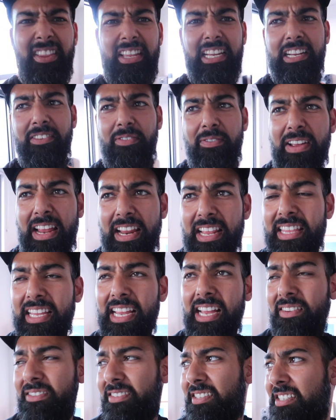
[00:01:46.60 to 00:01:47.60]
to think of
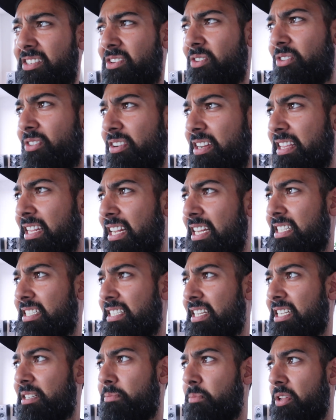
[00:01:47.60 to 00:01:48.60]
anything else that's gone on in the last
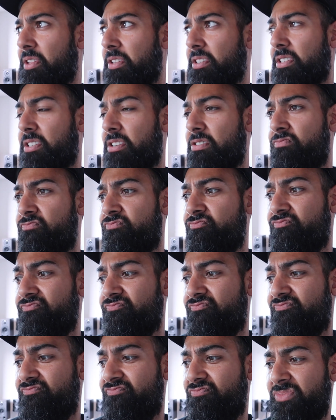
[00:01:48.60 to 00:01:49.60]
six months.
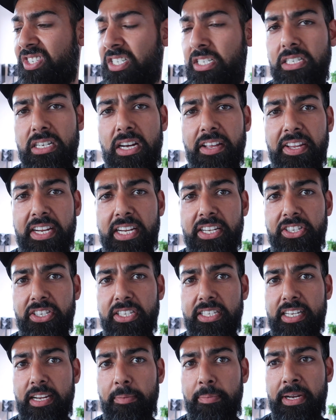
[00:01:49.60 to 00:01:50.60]
I think it's
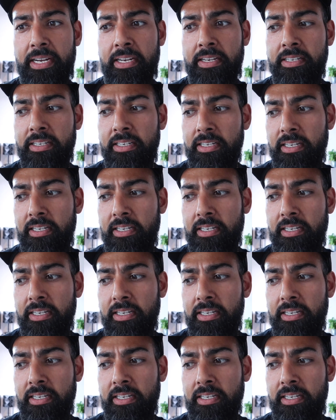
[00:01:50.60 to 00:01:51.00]
just skipping